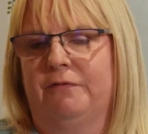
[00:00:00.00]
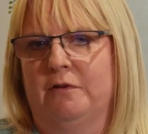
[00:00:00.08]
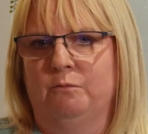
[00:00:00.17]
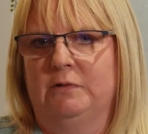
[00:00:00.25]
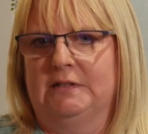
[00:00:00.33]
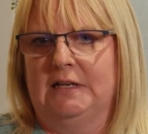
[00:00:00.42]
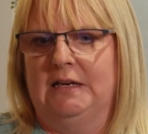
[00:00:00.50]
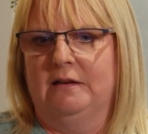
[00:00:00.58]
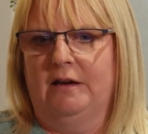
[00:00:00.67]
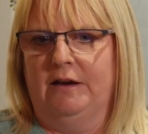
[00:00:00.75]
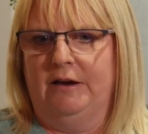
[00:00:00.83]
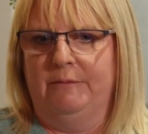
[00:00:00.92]
of them was
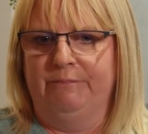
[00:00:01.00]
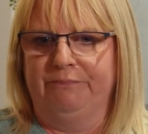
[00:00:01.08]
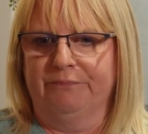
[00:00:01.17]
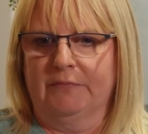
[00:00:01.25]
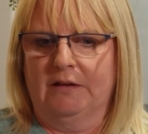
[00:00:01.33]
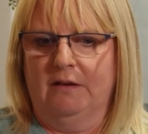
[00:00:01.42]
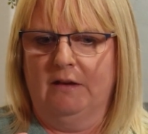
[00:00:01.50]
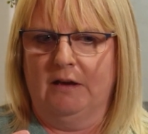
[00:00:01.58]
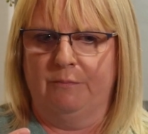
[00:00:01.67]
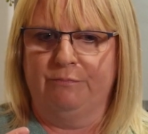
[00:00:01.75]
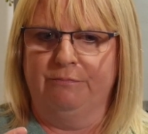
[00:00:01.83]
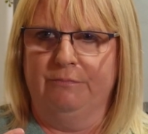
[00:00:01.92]
in
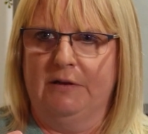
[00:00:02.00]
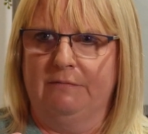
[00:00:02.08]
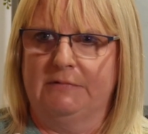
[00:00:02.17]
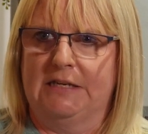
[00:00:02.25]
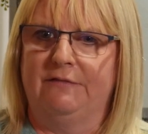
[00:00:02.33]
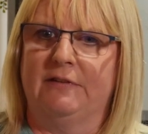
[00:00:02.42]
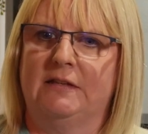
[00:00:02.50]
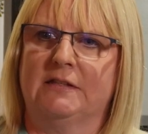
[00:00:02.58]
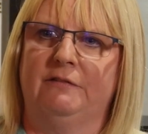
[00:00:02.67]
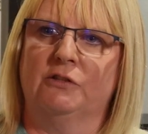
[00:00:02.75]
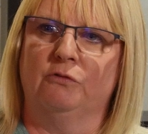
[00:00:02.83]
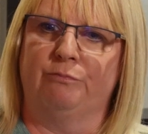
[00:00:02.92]
a TV
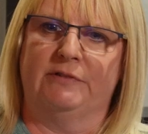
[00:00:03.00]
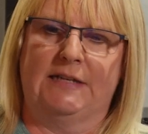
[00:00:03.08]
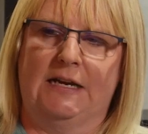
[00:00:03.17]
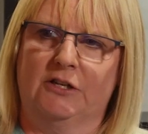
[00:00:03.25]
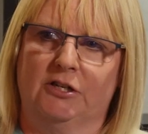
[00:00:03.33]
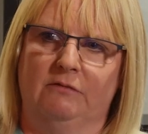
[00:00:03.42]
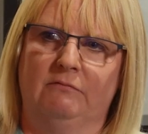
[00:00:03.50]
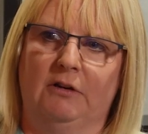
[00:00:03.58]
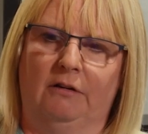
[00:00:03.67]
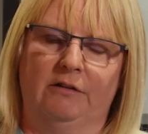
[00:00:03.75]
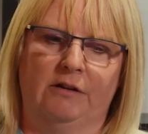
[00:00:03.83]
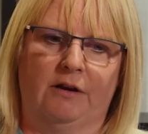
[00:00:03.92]
series called Protection
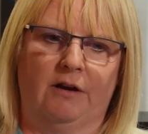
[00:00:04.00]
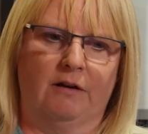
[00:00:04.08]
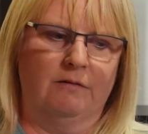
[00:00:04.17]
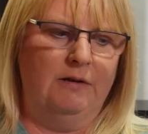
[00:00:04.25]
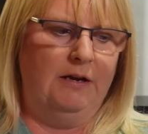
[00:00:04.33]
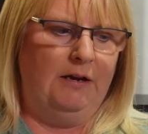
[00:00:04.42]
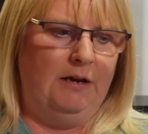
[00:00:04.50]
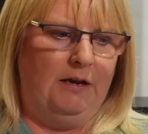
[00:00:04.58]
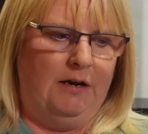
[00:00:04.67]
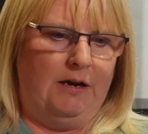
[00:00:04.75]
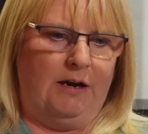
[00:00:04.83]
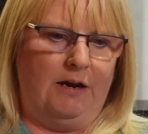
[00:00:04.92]
not long ago
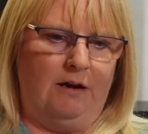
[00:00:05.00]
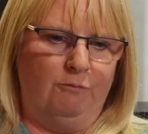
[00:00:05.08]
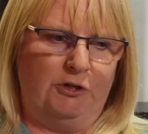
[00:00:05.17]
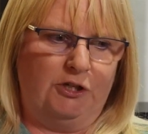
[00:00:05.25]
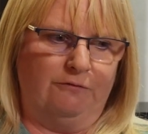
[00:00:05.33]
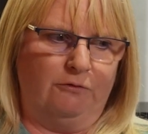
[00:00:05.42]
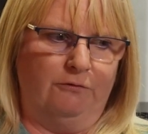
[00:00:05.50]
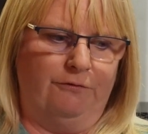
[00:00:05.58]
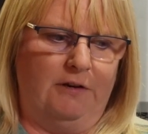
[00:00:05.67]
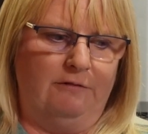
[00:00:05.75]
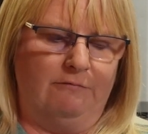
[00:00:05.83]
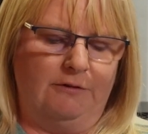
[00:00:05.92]
with Siobhan
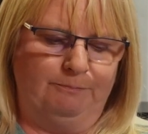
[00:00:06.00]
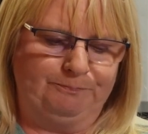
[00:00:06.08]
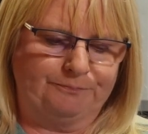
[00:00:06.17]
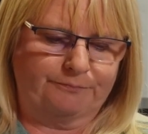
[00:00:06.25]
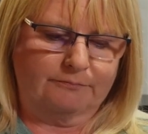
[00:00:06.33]
Finneman.